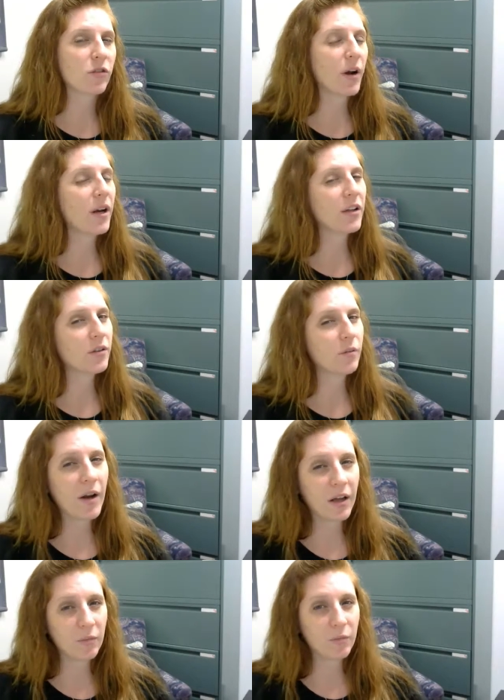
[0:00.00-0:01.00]
Try not to
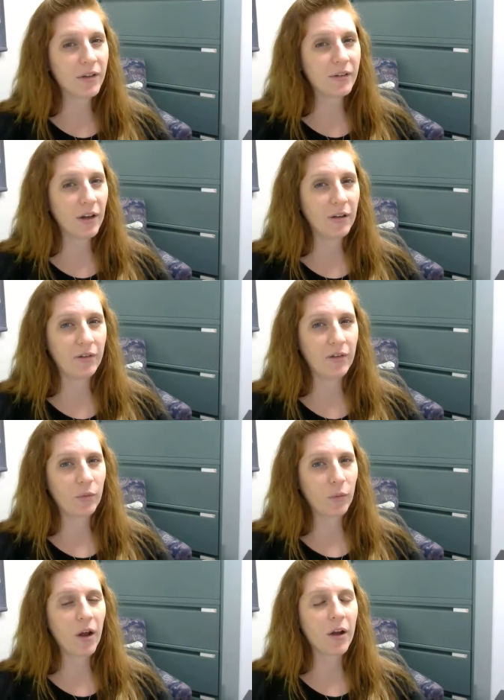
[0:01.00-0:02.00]
write incomplete
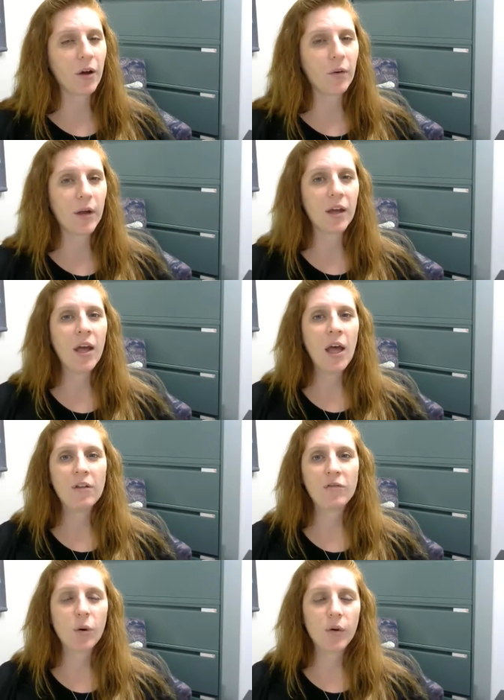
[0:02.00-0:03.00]
sentences. We're not going
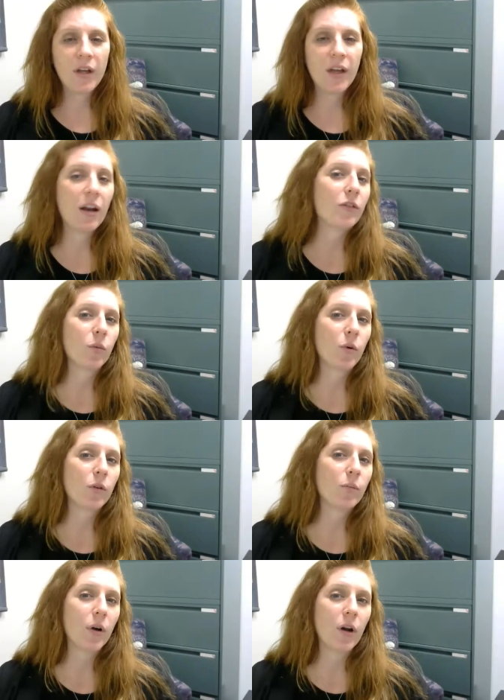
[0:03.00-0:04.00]
for the Guinness
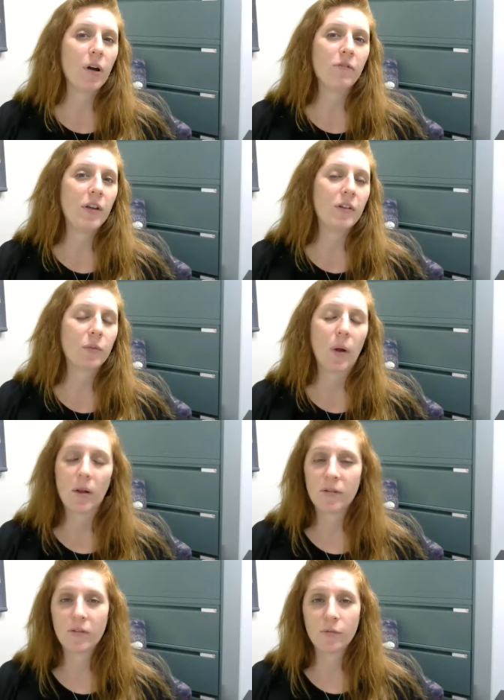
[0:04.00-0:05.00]
World Book of the
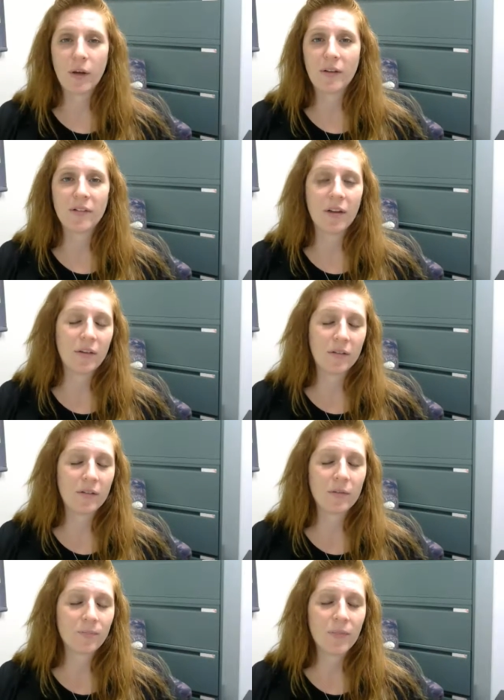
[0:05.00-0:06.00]
smallest written
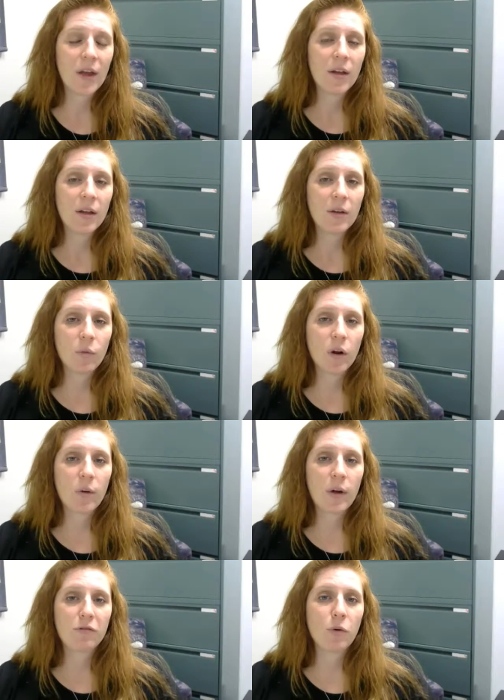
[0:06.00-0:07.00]
sentence. We're
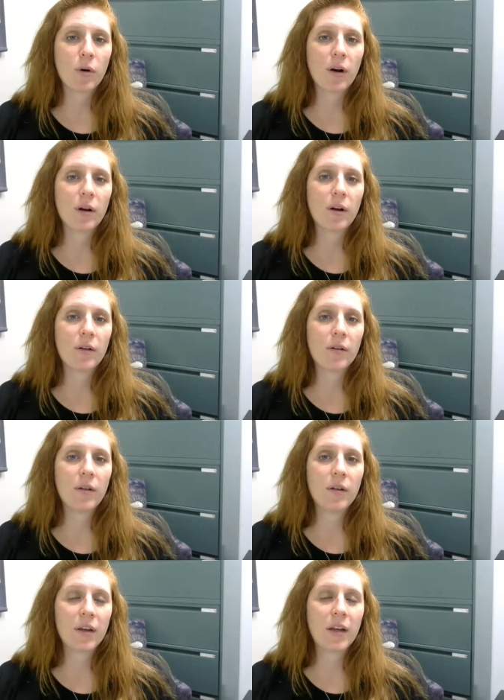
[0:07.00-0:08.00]
going for
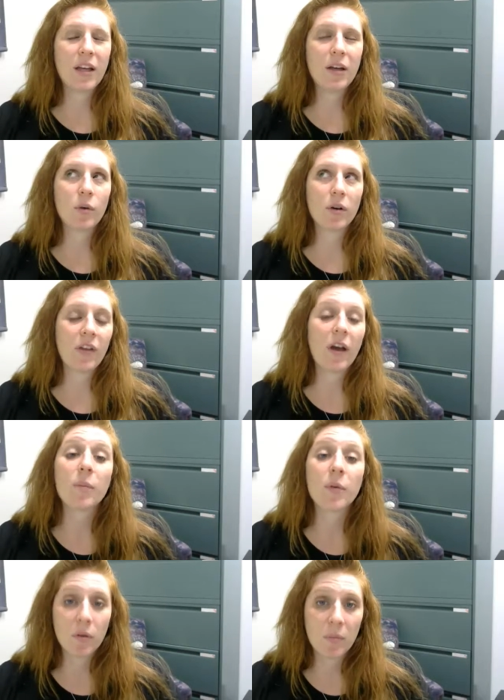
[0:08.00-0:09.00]
keywords that
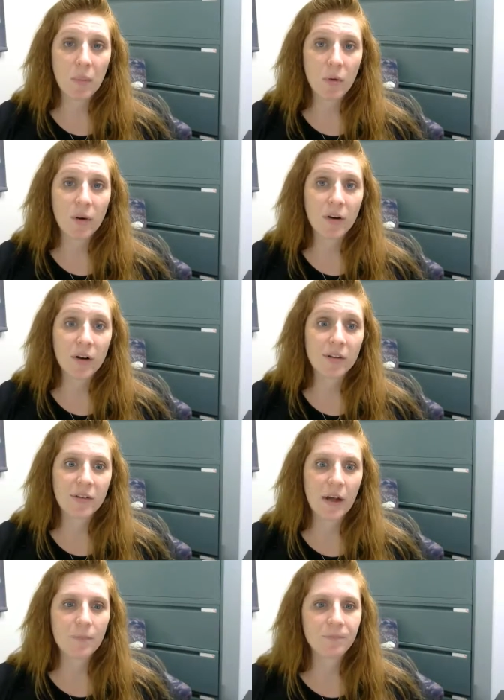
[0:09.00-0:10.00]
help you remember what you're going to
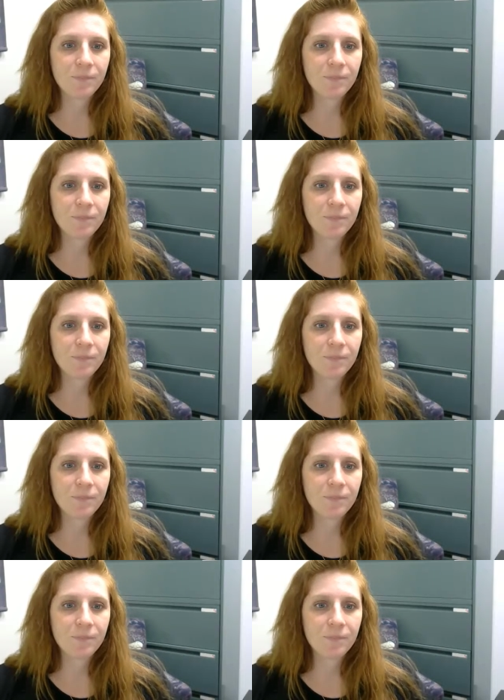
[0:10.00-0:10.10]
say.